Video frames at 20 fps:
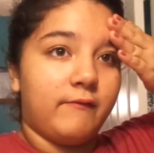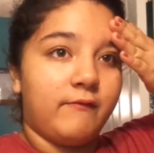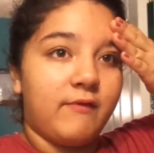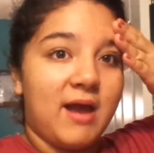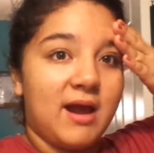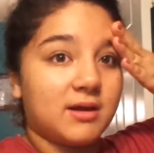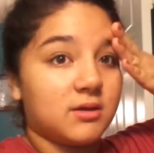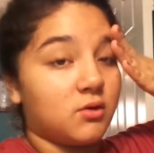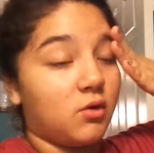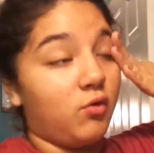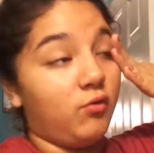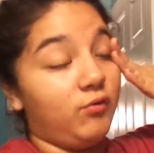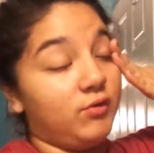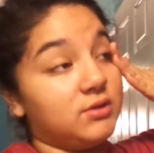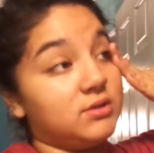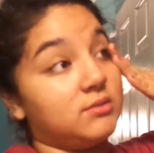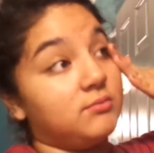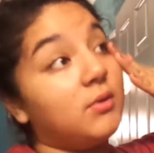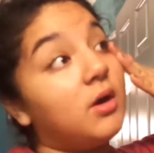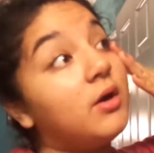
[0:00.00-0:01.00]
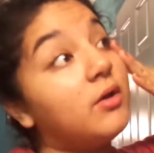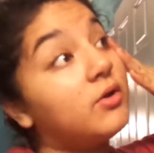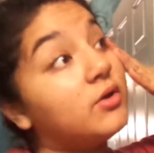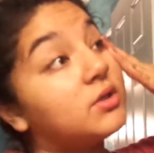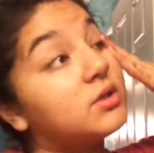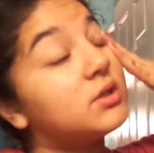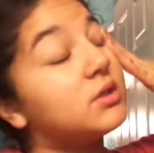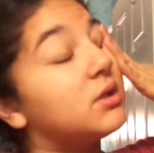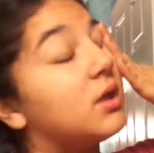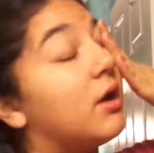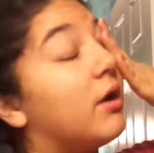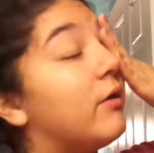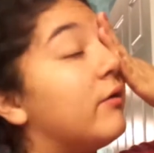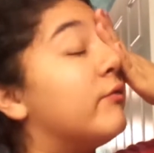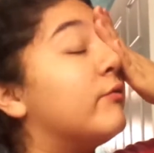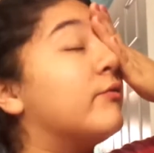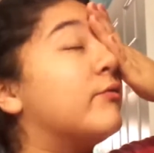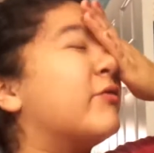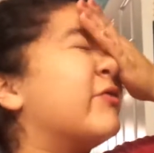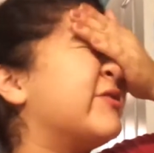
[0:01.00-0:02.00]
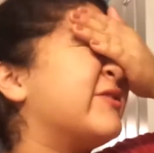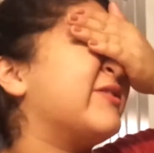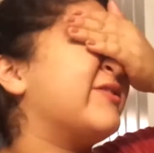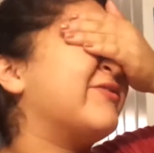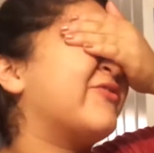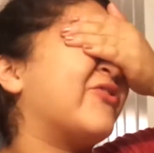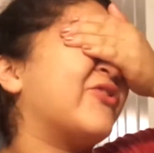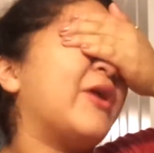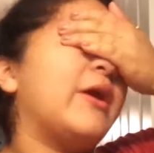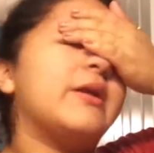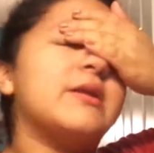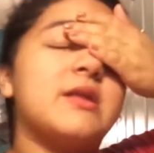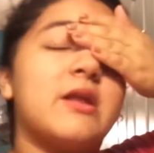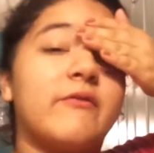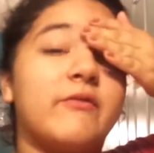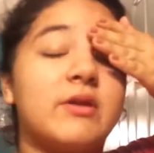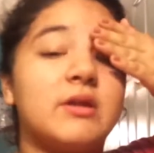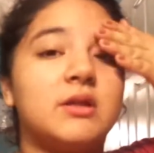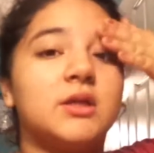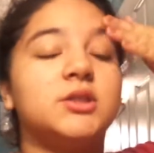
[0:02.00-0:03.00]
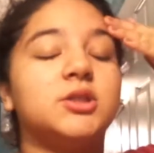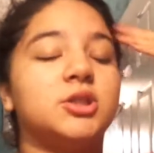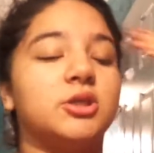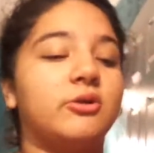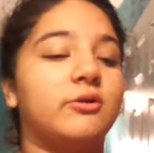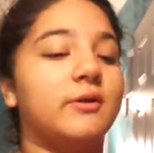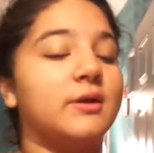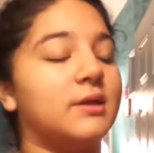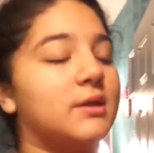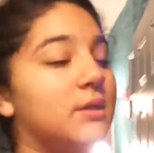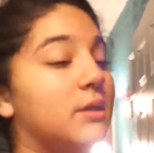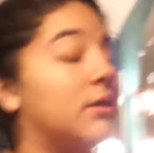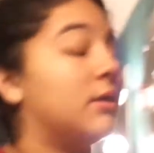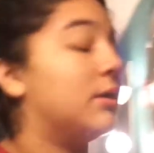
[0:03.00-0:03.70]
fax over some other stuff for Stephanie's insurance.